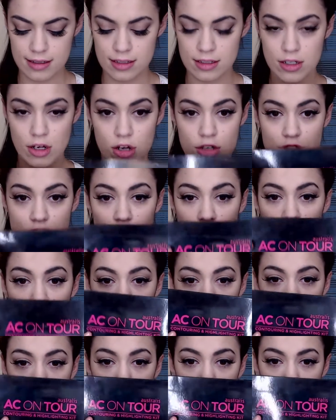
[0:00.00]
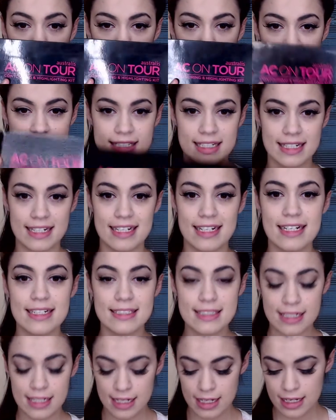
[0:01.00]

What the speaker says: Contour and Highlighting Kit.